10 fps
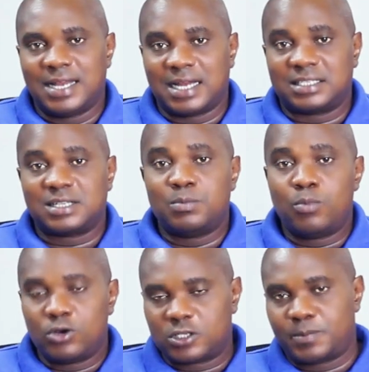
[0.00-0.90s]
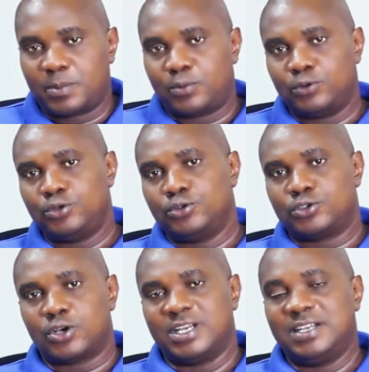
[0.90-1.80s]
that most people
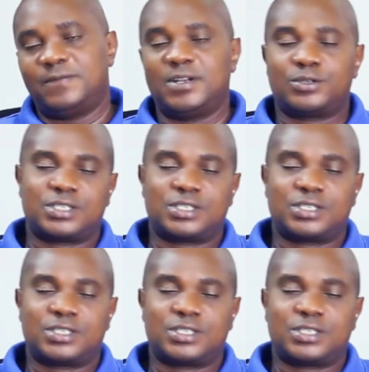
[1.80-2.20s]
use on different